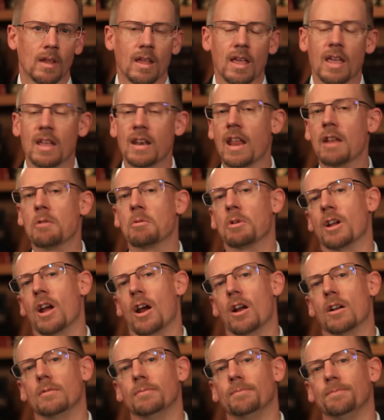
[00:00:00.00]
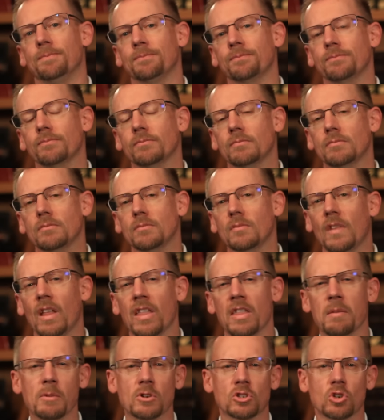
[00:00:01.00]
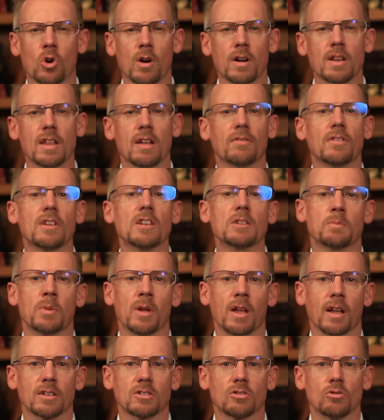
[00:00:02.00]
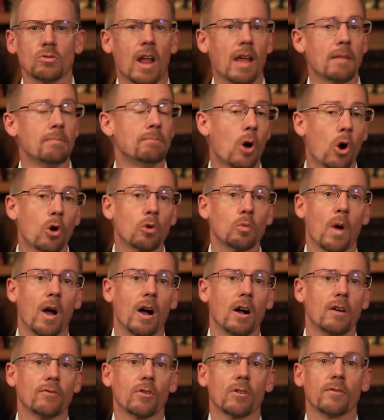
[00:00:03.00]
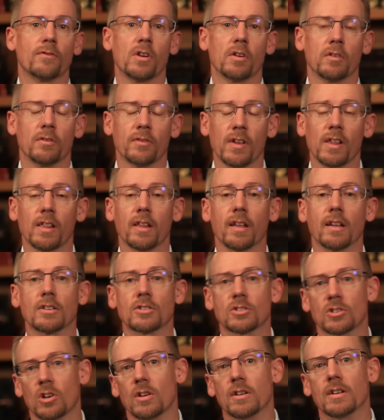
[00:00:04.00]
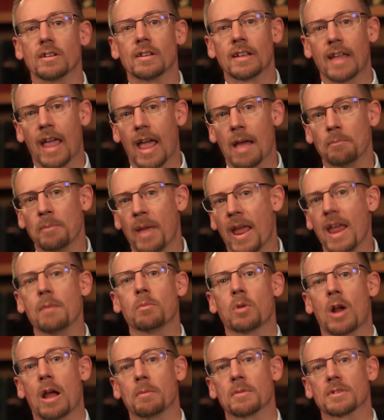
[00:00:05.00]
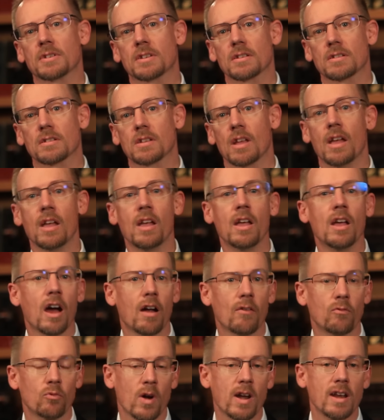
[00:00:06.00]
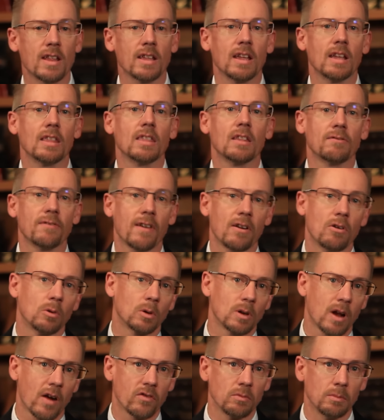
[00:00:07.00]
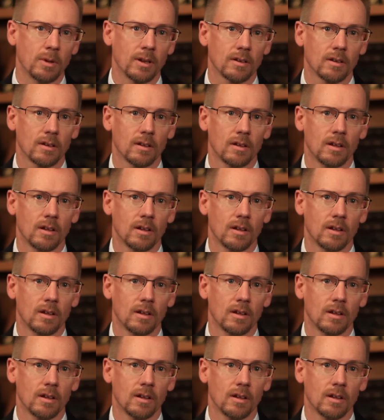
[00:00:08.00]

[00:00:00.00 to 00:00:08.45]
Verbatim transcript: In any regard, the majority of these picks do not bode well for fulfilling certain campaign promises of reining in the federal government.